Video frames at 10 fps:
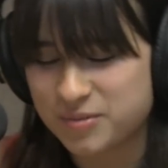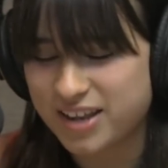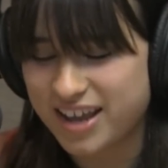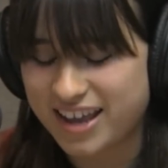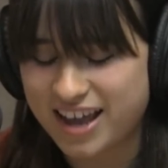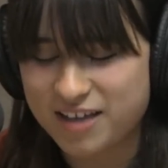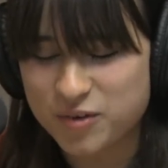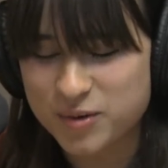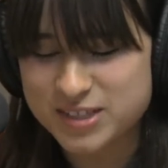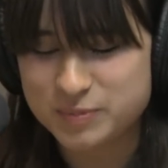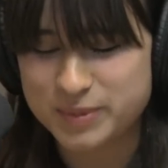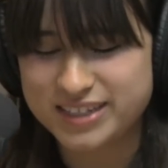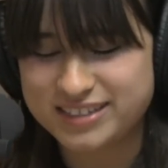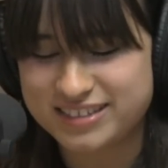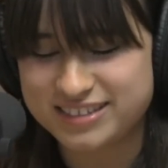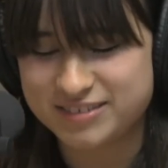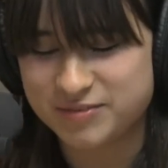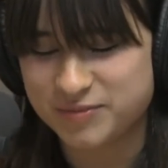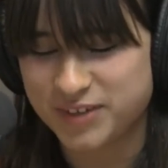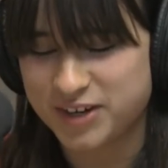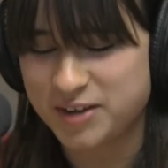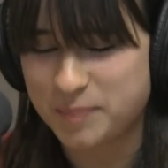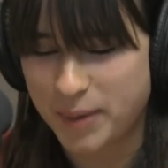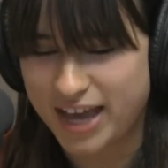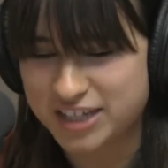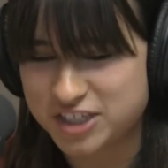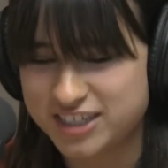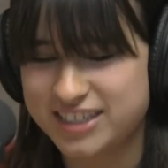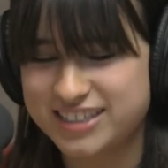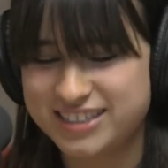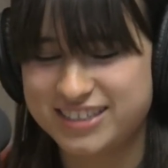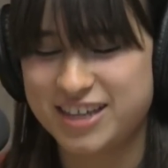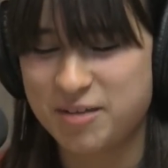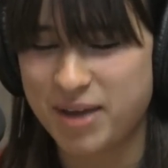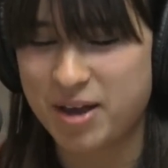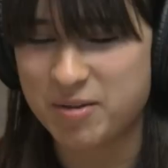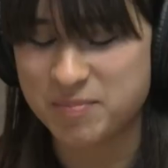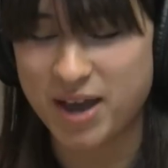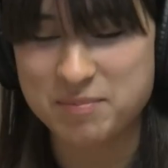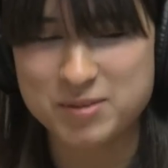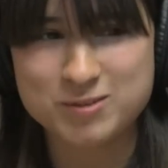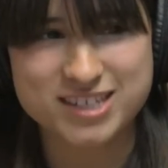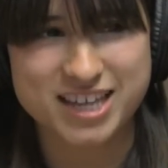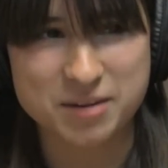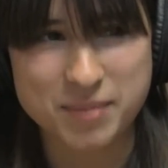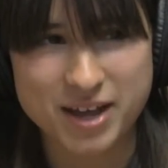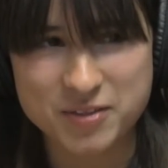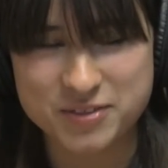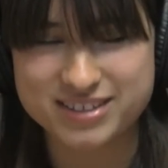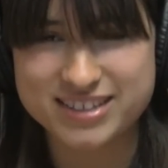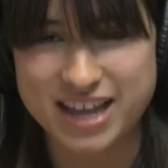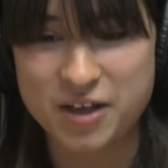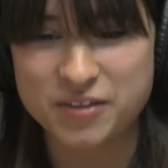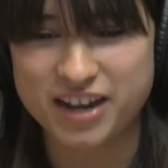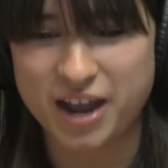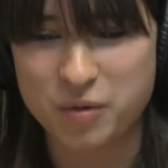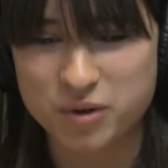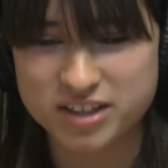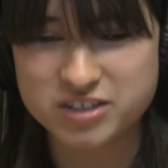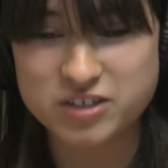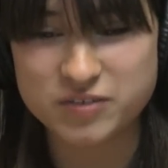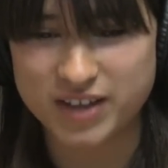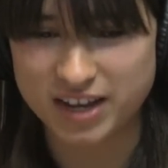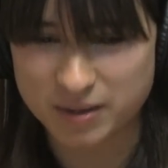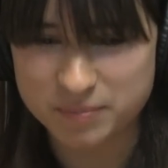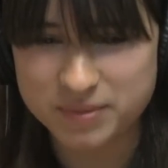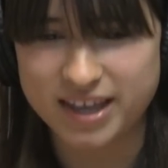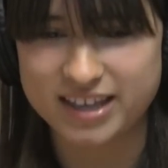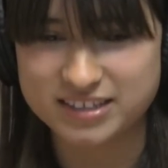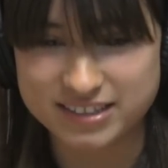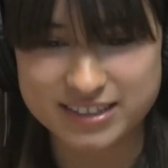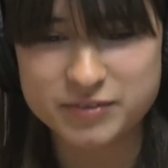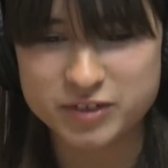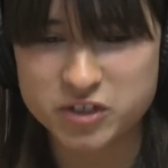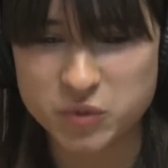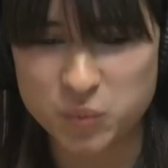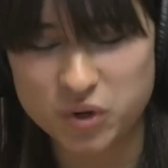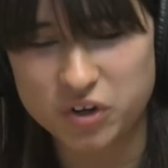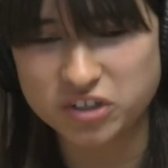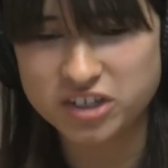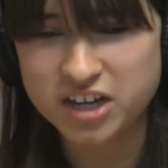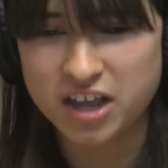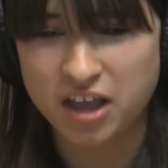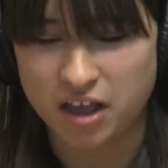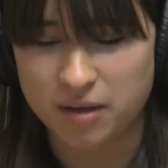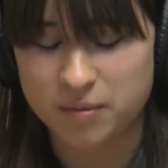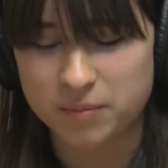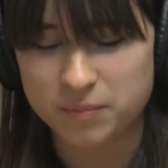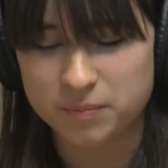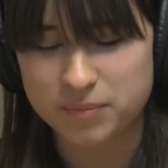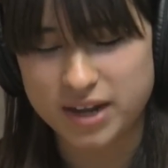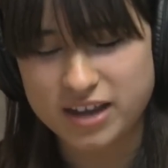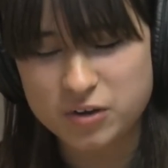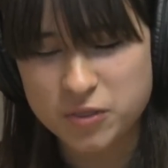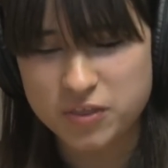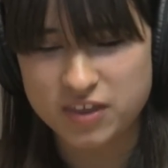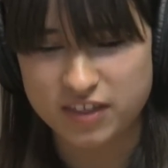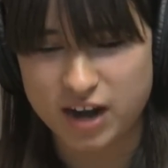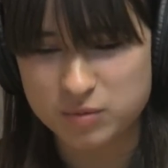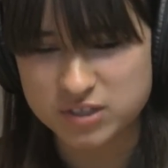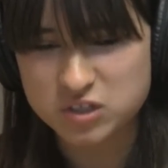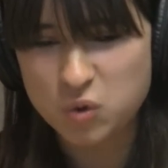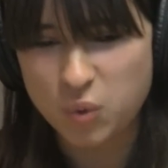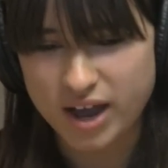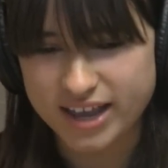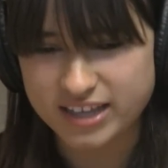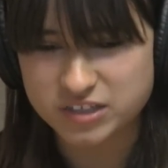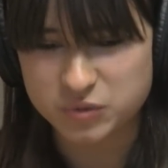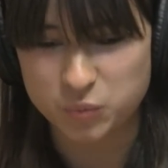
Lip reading: Well, I've always been very passionate about my music and about the sound that I wanted to develop and deliver to the world. But I don't think that I was quite